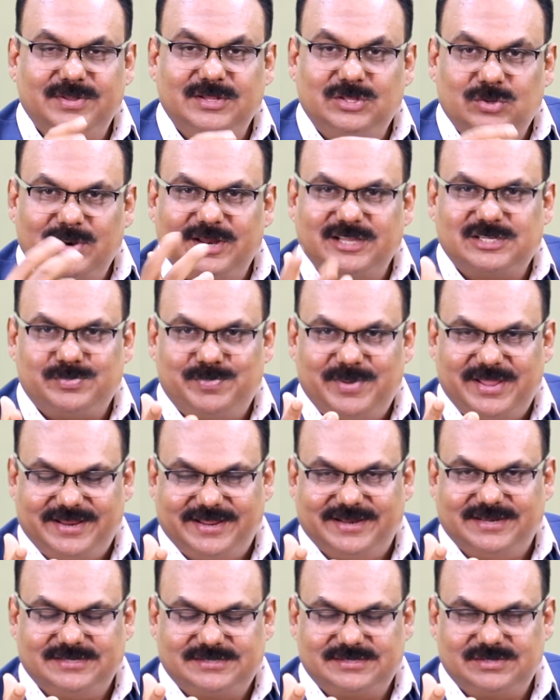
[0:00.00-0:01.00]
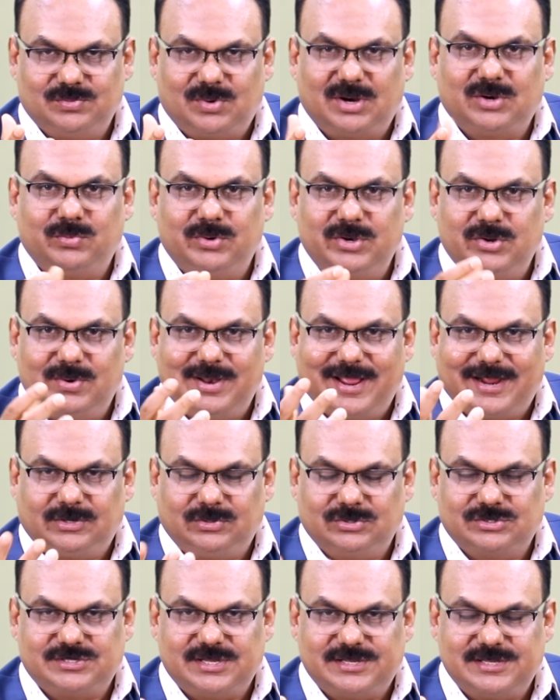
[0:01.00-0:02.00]
with your experience, what would you like
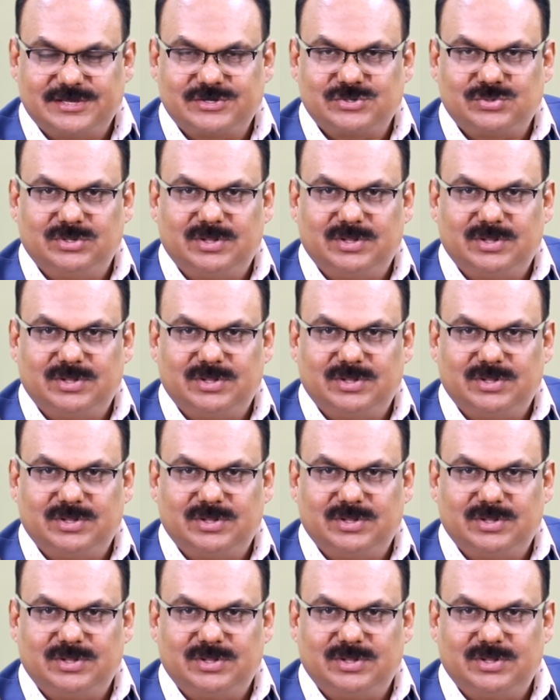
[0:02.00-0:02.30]
to suggest